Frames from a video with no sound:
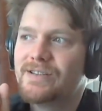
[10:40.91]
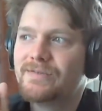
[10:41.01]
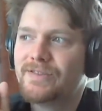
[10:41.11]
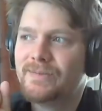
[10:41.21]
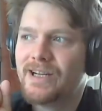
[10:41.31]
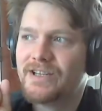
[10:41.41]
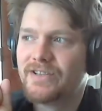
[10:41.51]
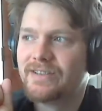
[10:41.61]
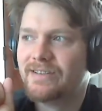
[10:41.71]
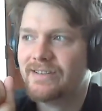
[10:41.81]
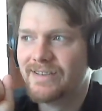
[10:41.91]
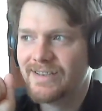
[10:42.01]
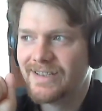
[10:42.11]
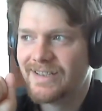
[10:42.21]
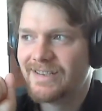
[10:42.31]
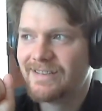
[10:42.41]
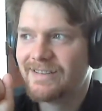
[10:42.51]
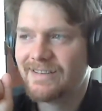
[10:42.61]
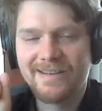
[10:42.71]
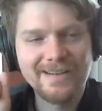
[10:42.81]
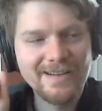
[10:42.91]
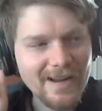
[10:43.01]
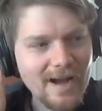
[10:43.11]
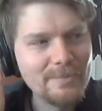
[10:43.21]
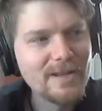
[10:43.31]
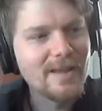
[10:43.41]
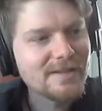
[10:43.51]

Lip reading: information. Yeah, I mean,